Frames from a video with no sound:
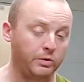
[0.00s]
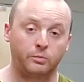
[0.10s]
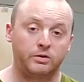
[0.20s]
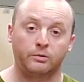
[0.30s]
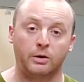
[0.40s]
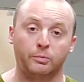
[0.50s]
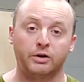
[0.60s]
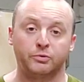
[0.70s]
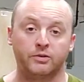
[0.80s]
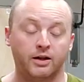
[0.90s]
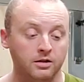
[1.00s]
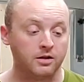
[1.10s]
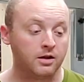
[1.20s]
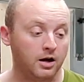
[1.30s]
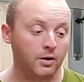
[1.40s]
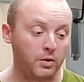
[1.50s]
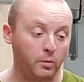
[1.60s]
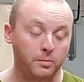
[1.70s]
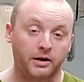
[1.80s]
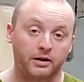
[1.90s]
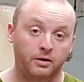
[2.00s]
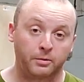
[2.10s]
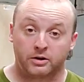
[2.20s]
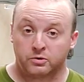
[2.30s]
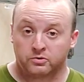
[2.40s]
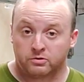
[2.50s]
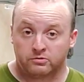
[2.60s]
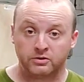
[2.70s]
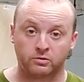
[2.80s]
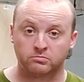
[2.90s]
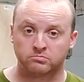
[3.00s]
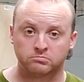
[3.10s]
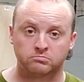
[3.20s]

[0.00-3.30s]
We never wrapped around doing that. We bought a used diesel.